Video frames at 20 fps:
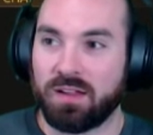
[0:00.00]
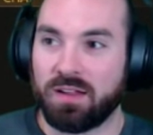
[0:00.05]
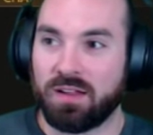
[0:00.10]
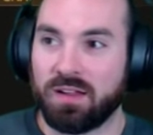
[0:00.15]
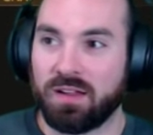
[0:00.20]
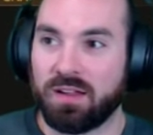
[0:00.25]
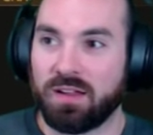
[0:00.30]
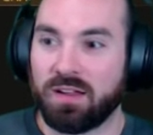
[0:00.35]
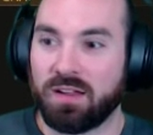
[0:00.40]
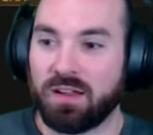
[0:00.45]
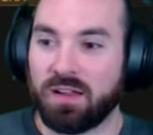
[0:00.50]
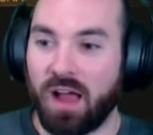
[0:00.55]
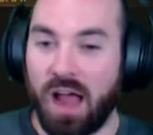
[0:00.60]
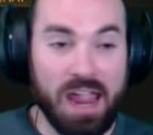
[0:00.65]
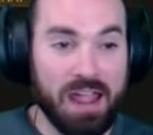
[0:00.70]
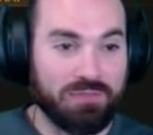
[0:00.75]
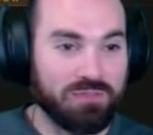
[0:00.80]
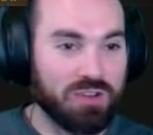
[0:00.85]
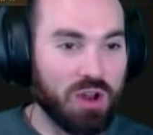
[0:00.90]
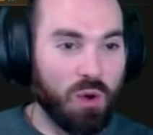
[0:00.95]
What? I
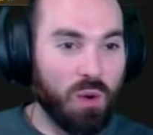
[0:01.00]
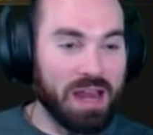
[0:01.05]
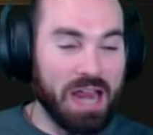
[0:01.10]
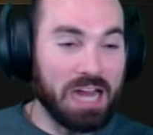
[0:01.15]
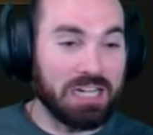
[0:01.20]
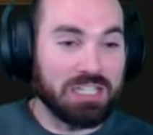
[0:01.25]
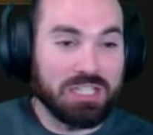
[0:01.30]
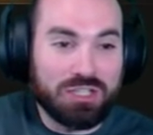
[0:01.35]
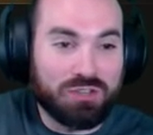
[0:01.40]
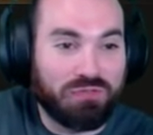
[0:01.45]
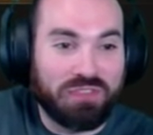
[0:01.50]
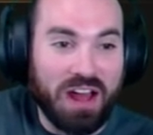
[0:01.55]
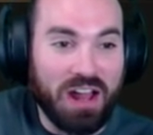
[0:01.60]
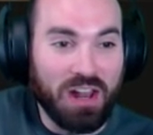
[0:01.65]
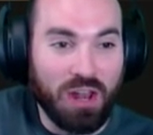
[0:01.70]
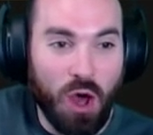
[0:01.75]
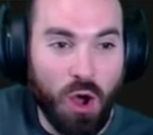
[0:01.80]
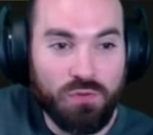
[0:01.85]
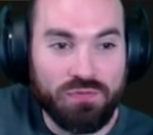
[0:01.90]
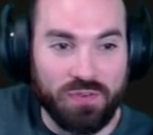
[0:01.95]
have no idea. I just
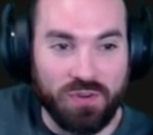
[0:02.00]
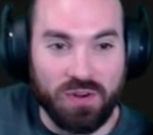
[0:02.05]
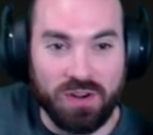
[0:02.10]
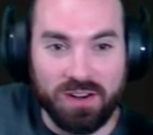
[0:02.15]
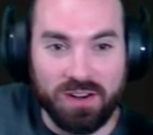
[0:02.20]
fell over.